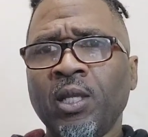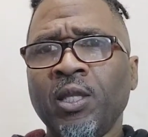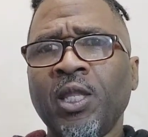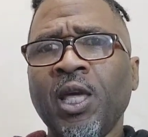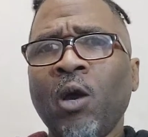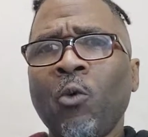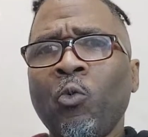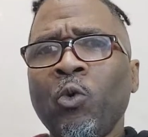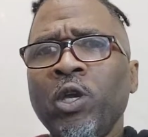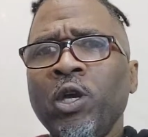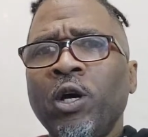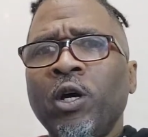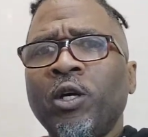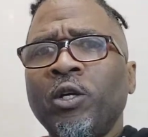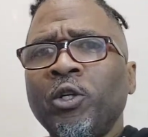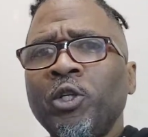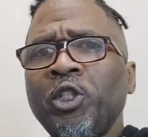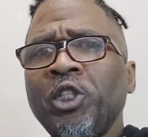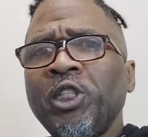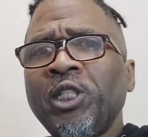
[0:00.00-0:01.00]
that we
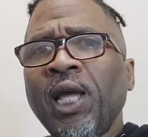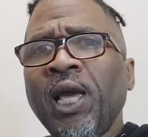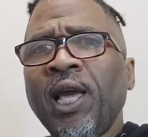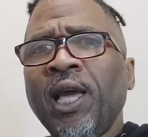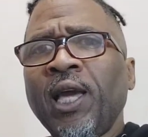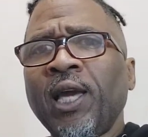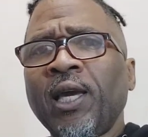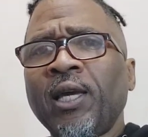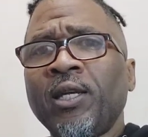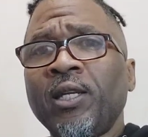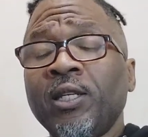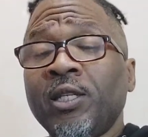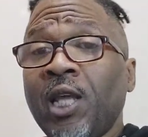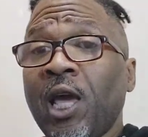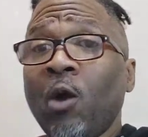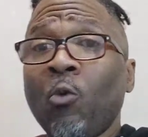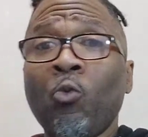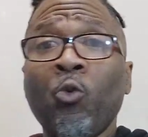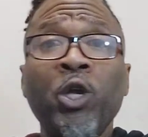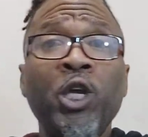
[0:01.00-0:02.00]
understand,
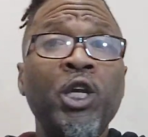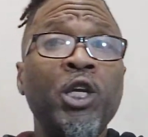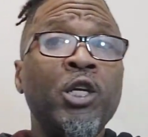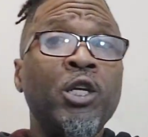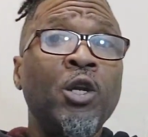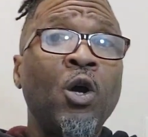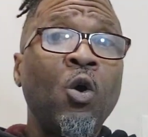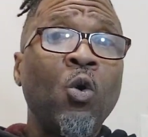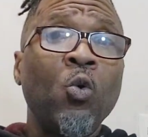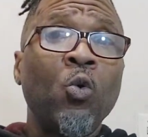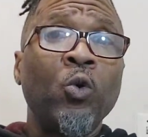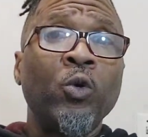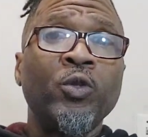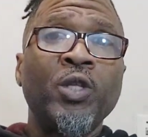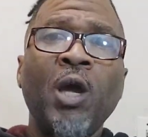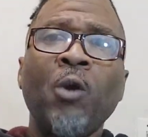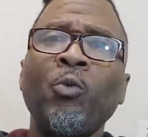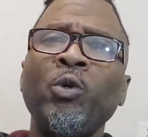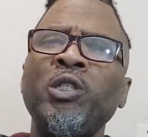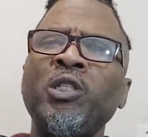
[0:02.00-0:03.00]
that we know,
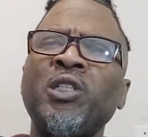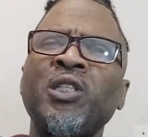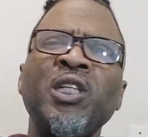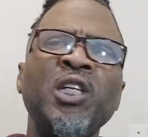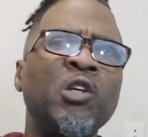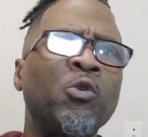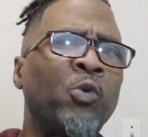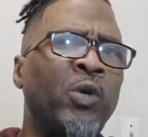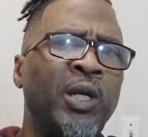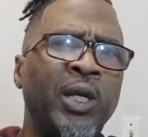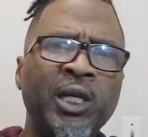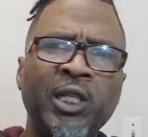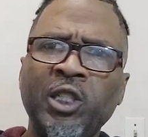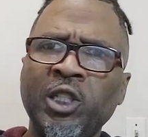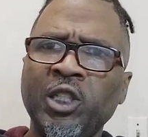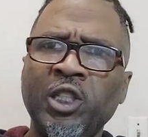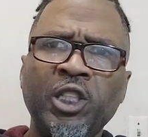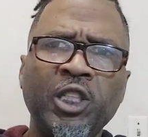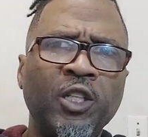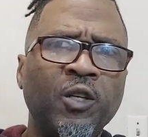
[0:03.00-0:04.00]
that we see the
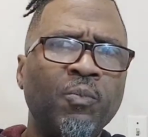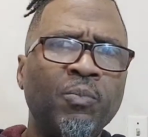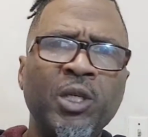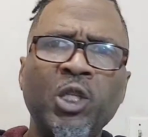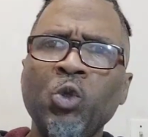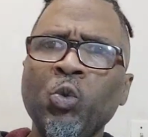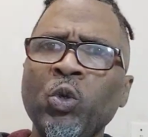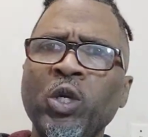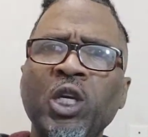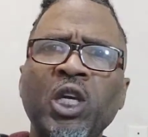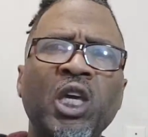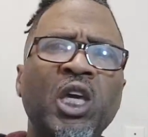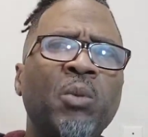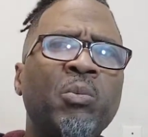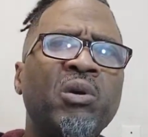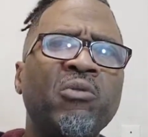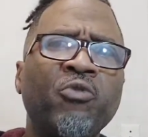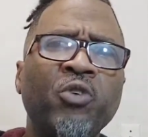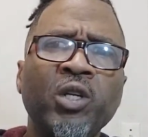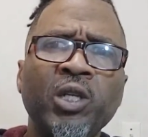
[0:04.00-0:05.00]
relationship between him
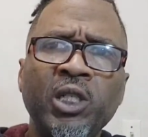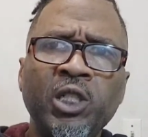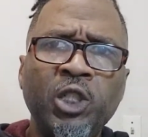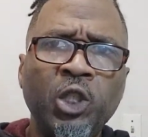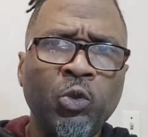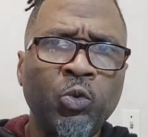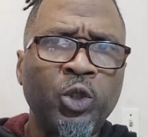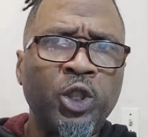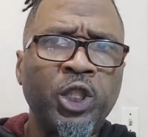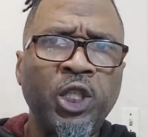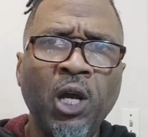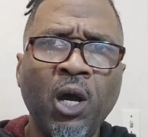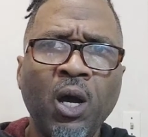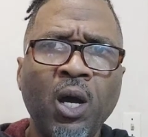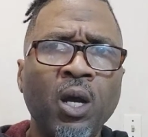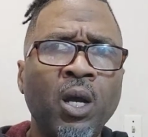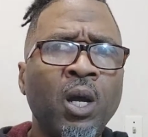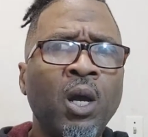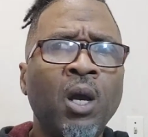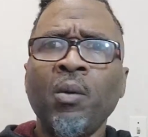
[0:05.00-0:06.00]
and Felicia
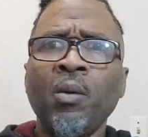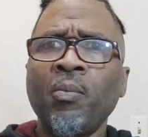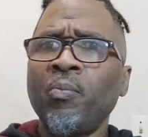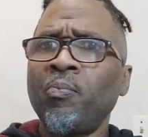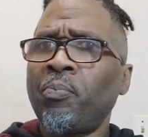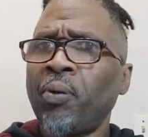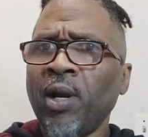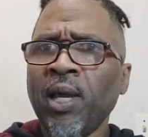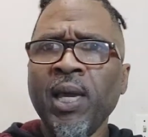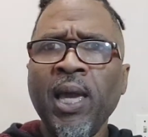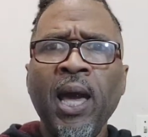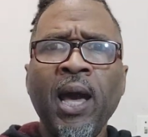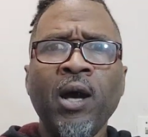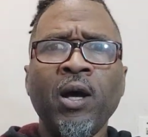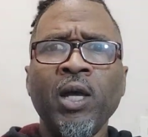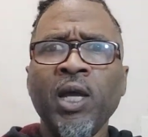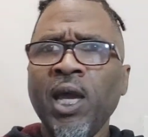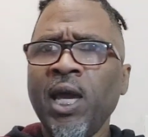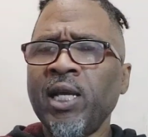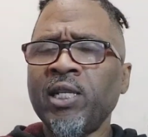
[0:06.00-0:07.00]
Rashad play out
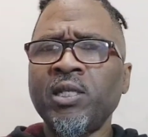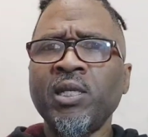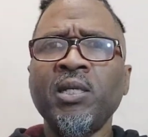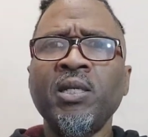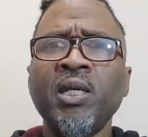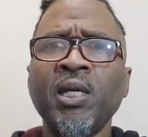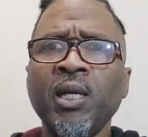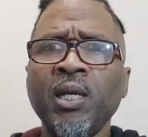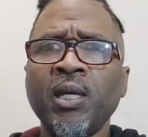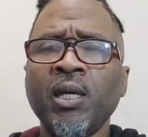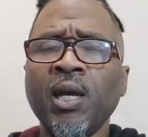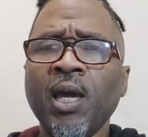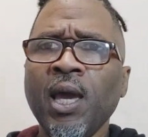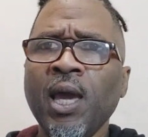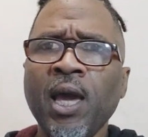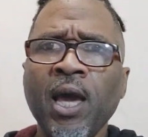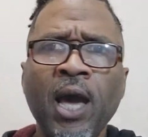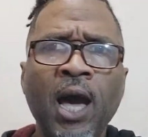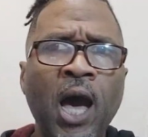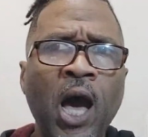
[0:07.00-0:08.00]
as it did
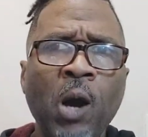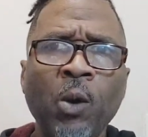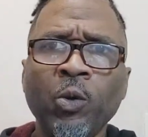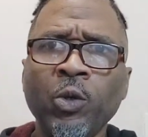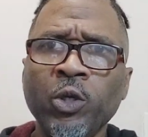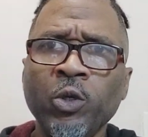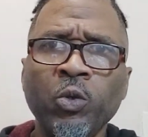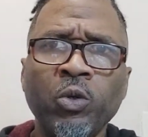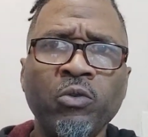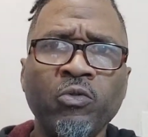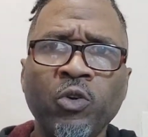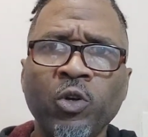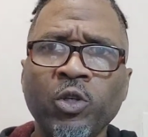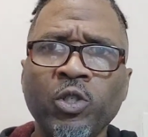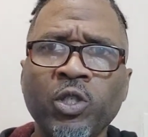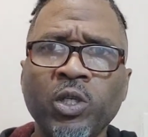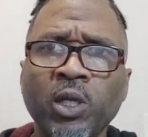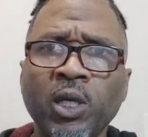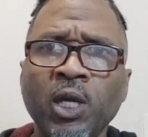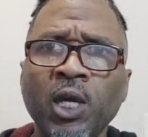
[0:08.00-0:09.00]
at Howard
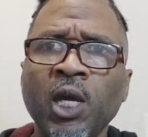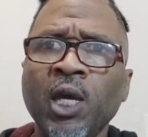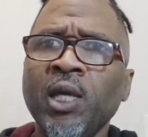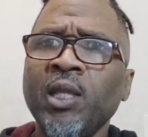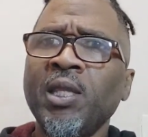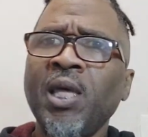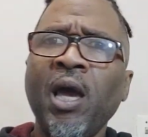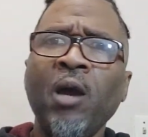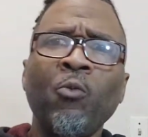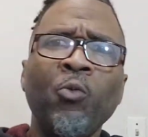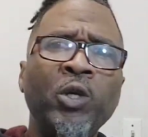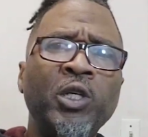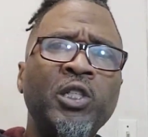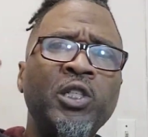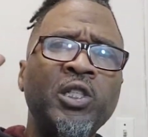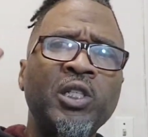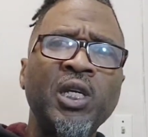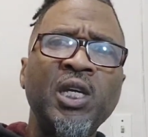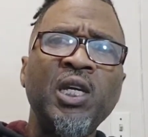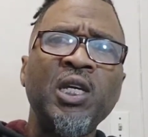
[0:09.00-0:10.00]
University, that we
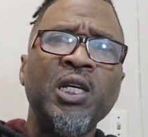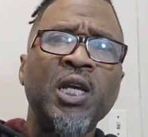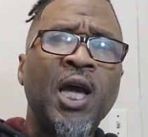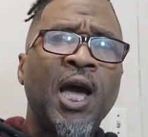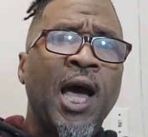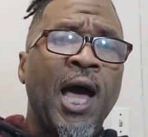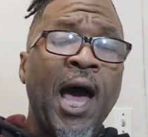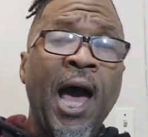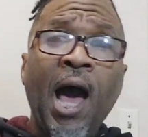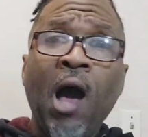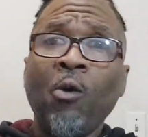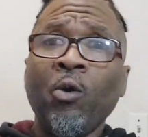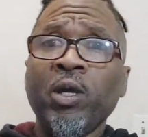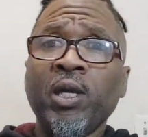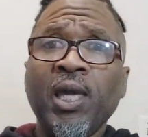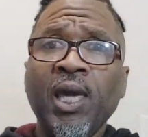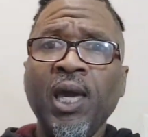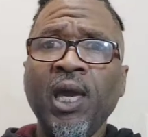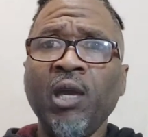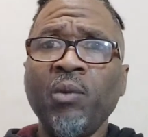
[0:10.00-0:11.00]
see how it
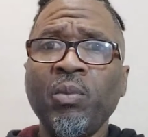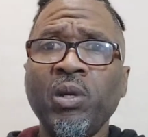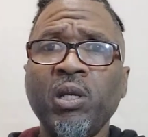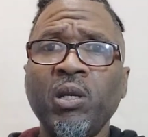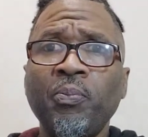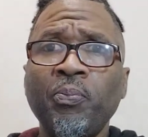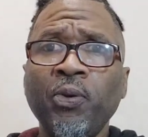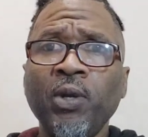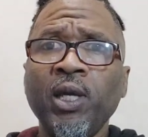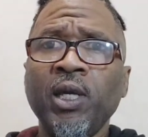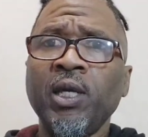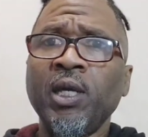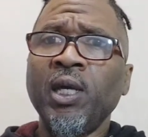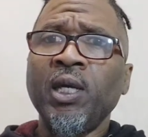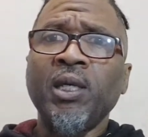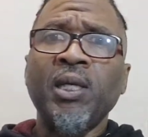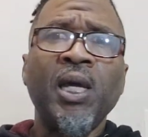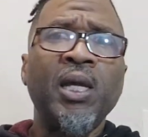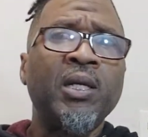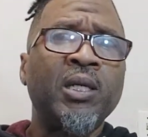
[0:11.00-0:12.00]
came into play,
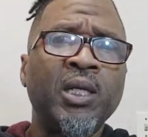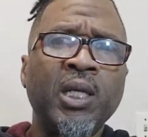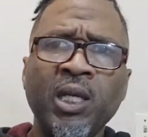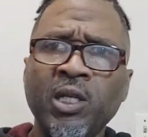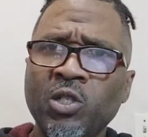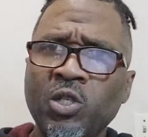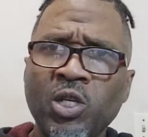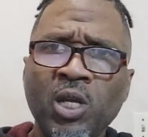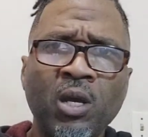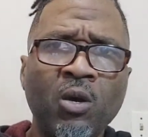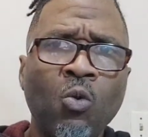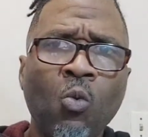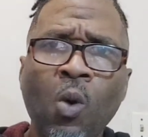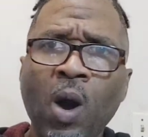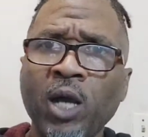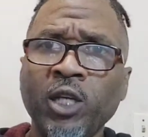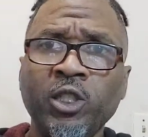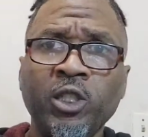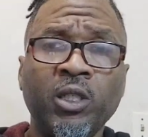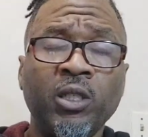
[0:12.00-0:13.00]
that Denzel
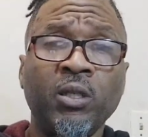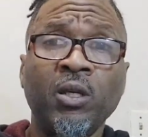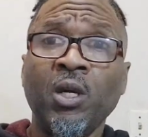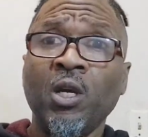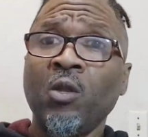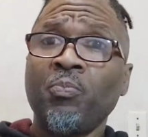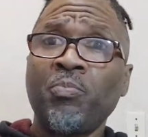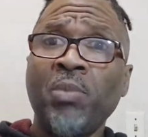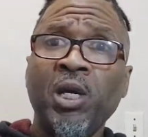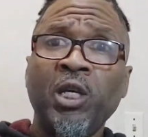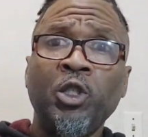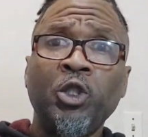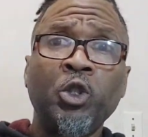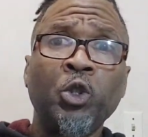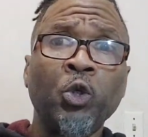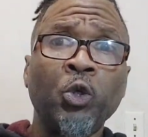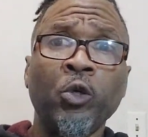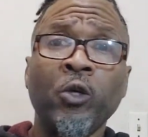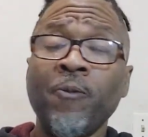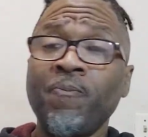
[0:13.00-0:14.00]
Washington made
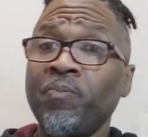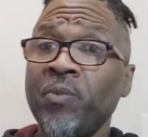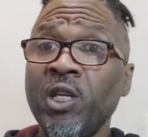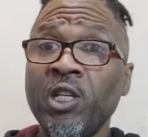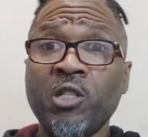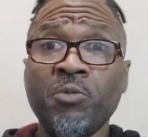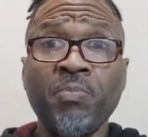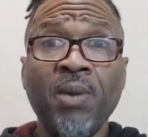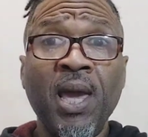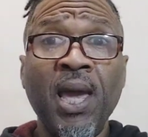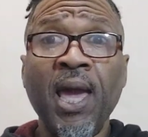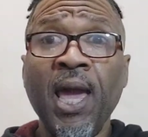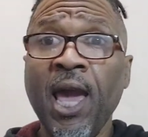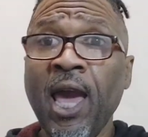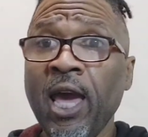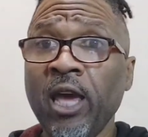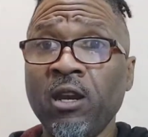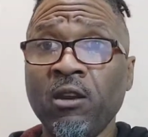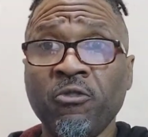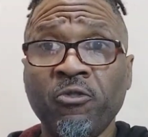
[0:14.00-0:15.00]
sure this man
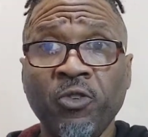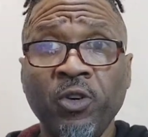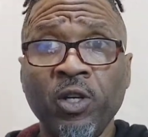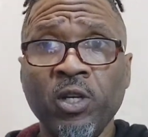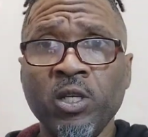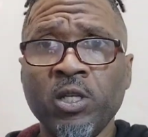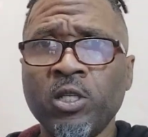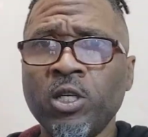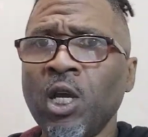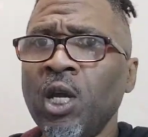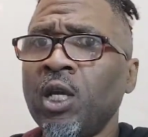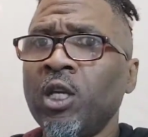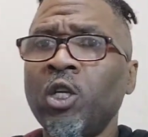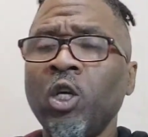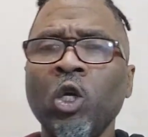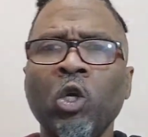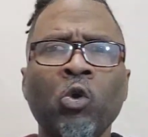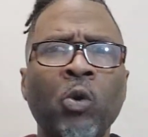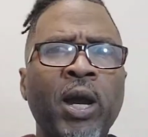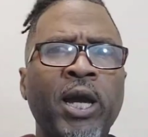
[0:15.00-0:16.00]
had the funds
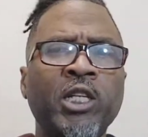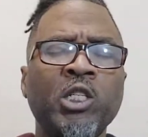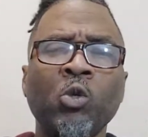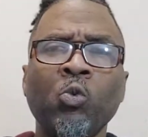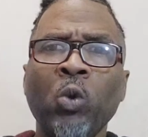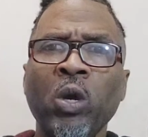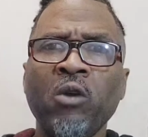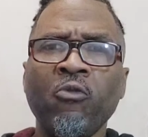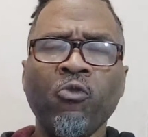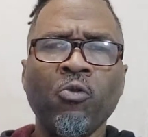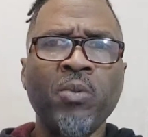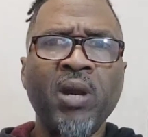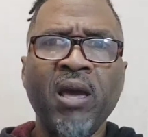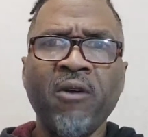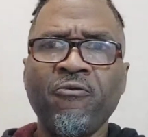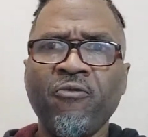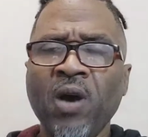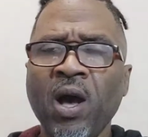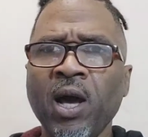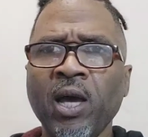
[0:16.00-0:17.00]
to graduate from
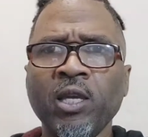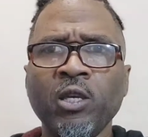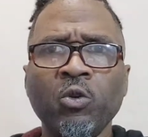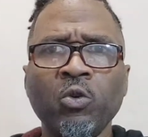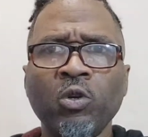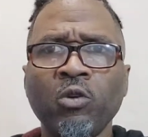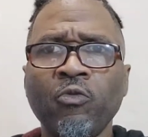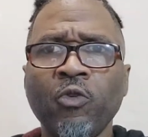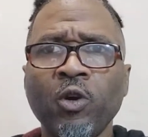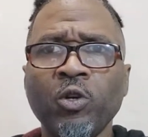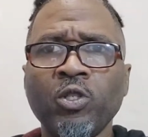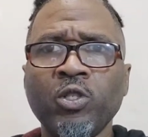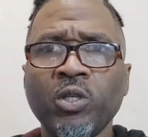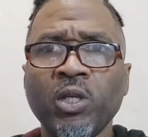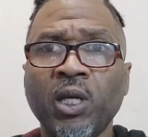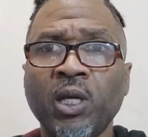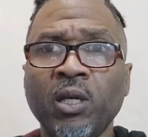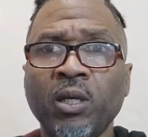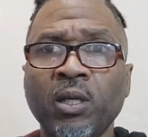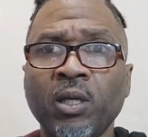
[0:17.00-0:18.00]
that fine university,